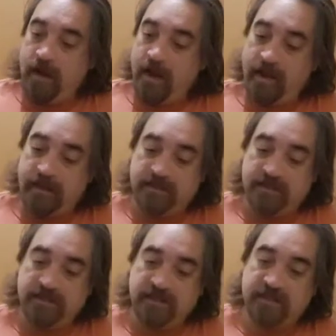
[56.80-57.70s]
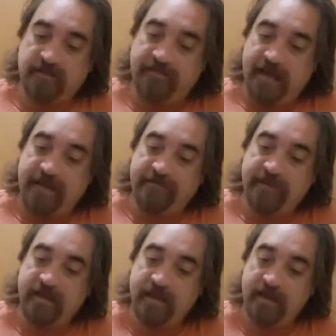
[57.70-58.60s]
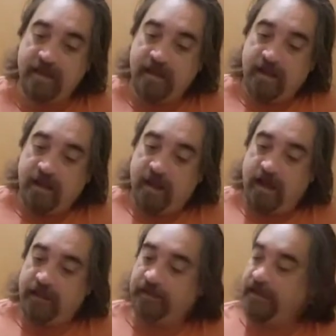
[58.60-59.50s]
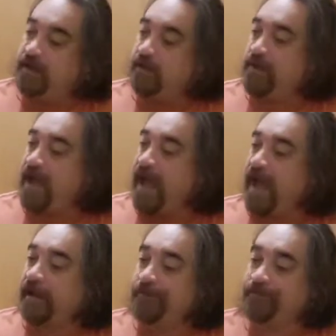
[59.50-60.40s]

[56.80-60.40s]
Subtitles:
It's a 65 liter pack.